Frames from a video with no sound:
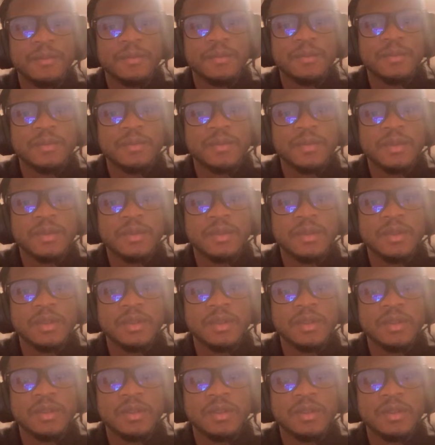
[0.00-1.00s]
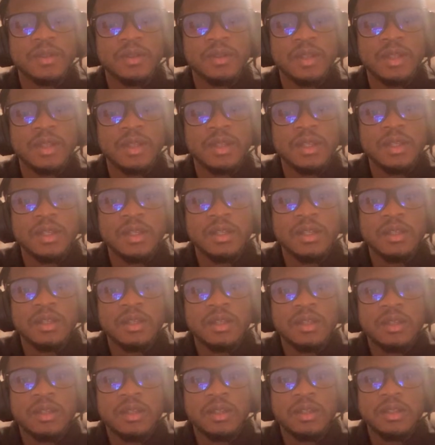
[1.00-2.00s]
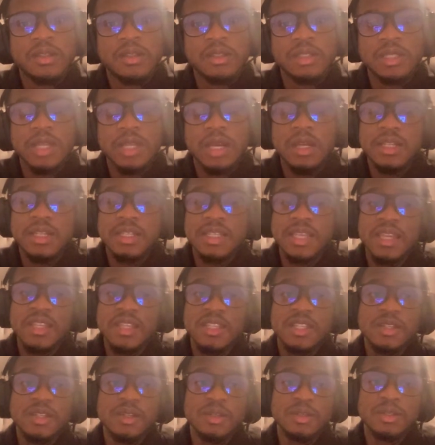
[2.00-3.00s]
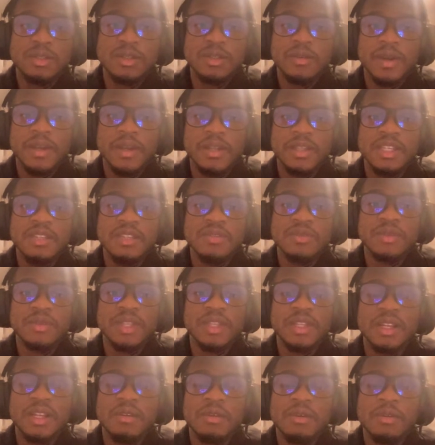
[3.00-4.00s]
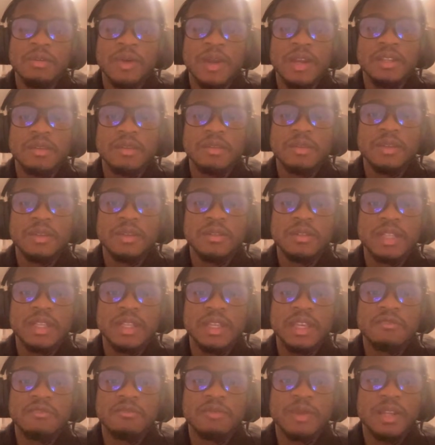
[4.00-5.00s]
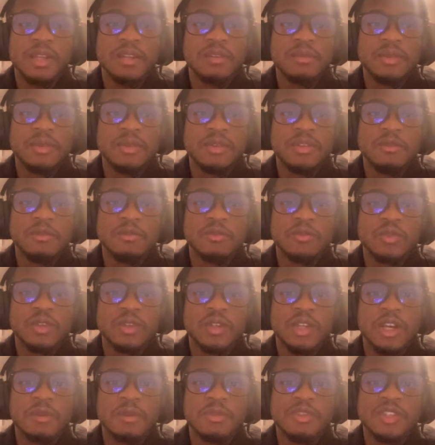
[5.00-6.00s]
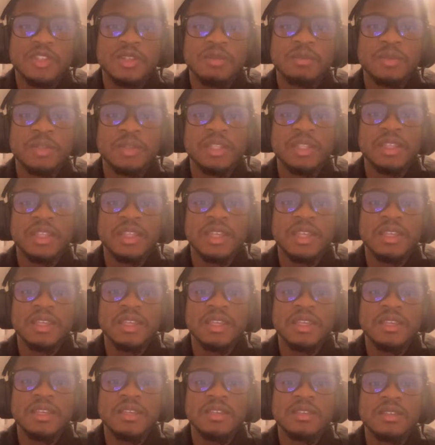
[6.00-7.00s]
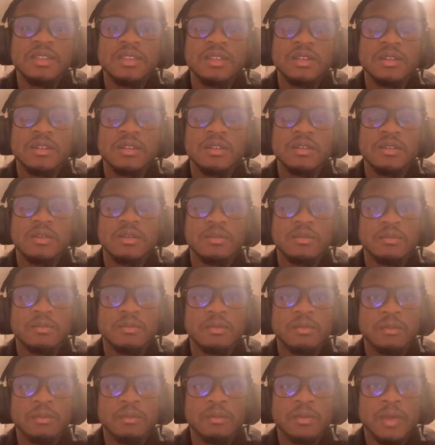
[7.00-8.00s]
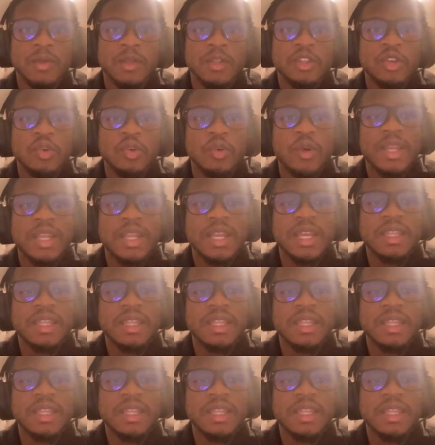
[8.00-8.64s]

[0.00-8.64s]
I think it was Trevor Ariza. They gave him the contract. No, that's actually you're right. That's what they did with Bradley Beal. They gave Bradley Beal number one option, but the thing is, the way that